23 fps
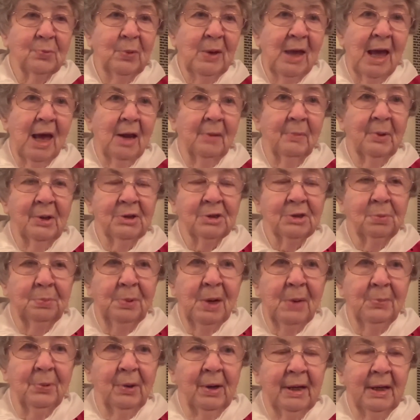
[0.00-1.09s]
we had a bunch of
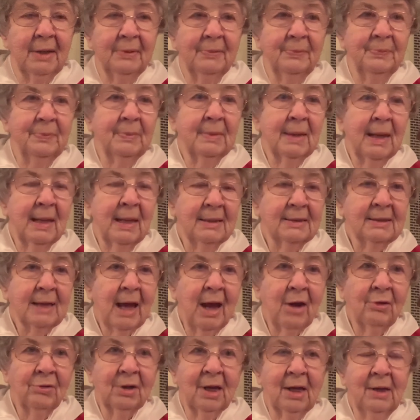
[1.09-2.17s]
people in
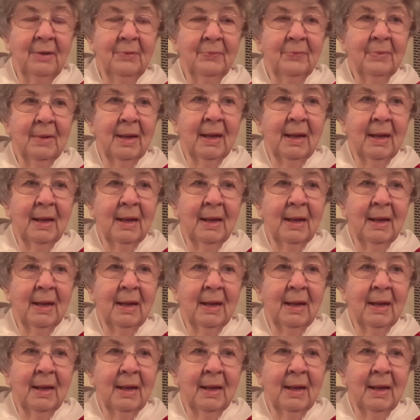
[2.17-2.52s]
Saturday,